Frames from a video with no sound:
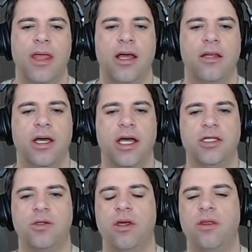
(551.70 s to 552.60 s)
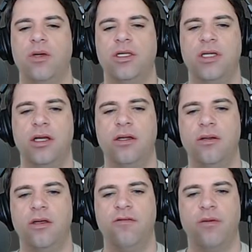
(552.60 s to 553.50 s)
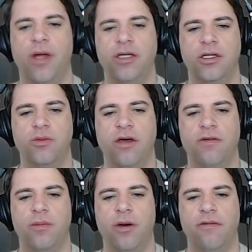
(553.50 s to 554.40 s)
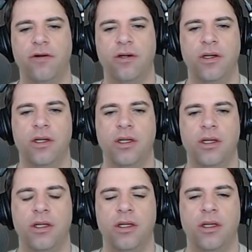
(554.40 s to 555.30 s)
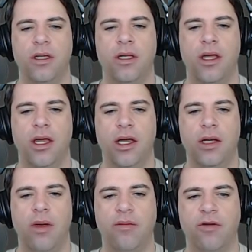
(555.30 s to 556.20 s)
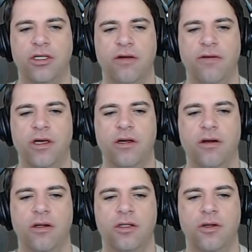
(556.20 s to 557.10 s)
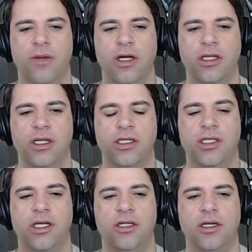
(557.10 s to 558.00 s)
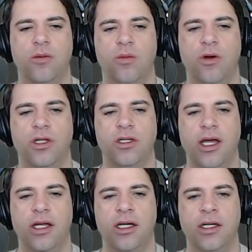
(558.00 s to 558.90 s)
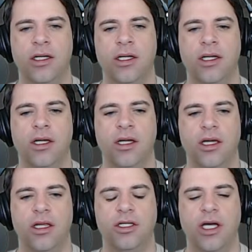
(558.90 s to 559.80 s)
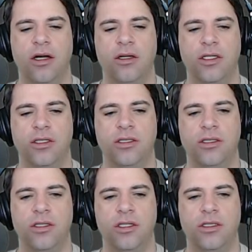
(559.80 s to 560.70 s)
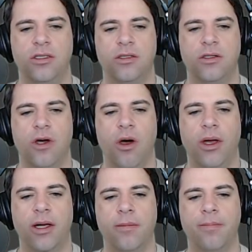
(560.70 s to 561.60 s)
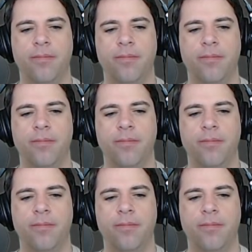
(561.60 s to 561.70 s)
And I guess the way that we send information is we have the buffer and memory stuff here. So I'm guessing this is essentially where the data in the channel is going,